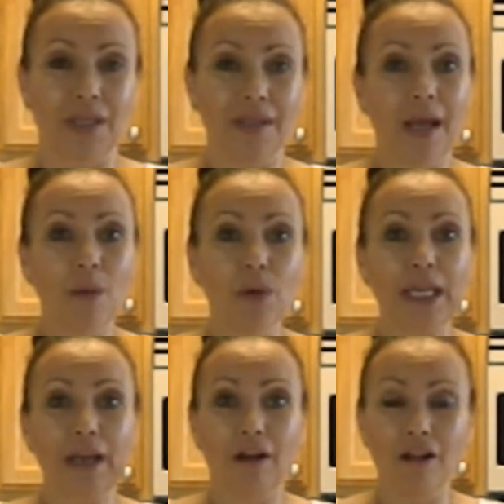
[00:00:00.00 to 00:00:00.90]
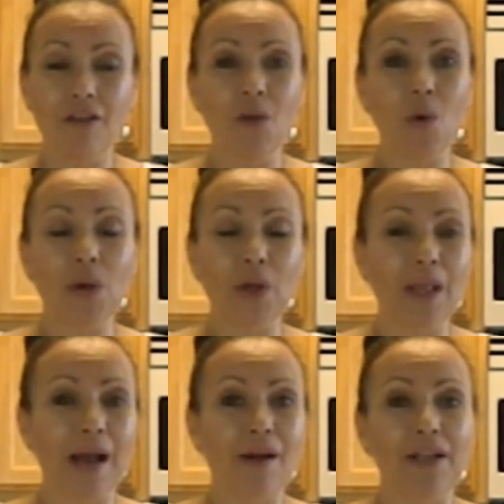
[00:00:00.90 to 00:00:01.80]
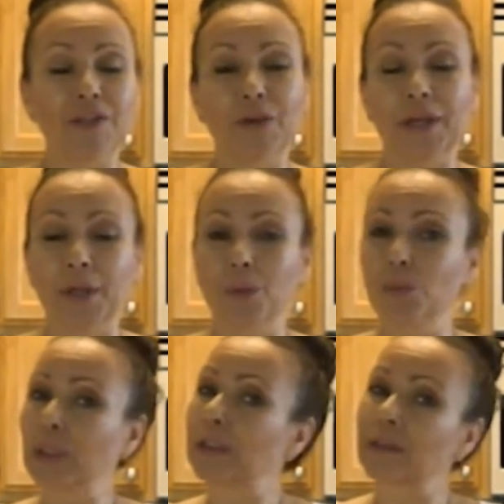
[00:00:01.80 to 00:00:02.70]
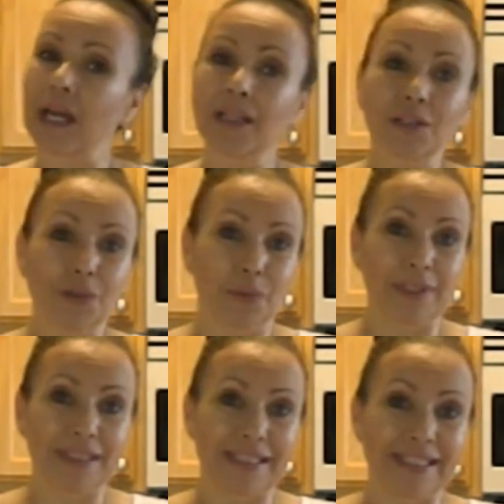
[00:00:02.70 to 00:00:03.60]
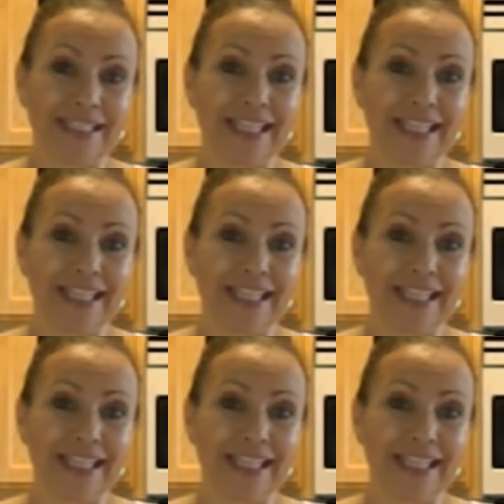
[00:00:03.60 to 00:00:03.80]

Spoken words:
That will get all the oil out and your hair will not look greasy.